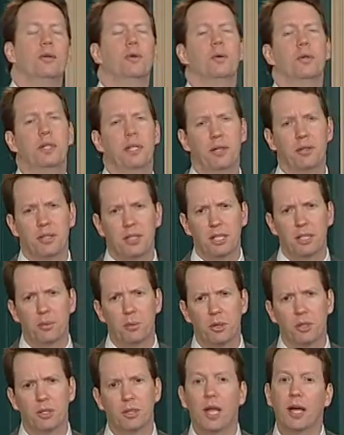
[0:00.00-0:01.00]
Ordinarily,
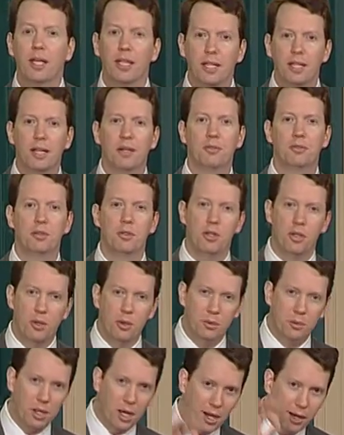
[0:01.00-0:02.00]
we're lucky enough to
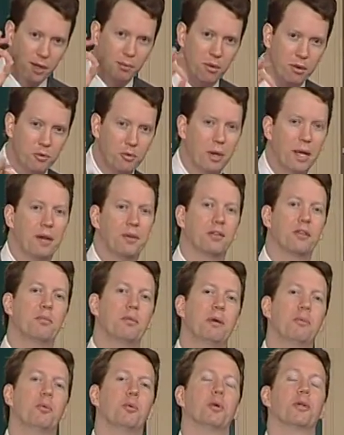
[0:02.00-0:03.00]
know the height above ground of the
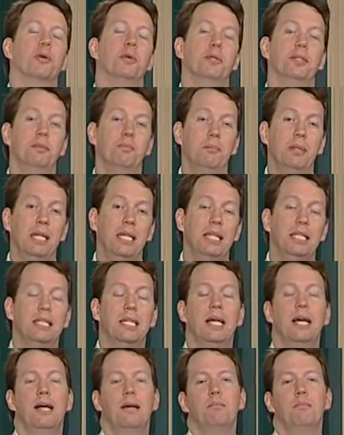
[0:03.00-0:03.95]
people we're going to meet,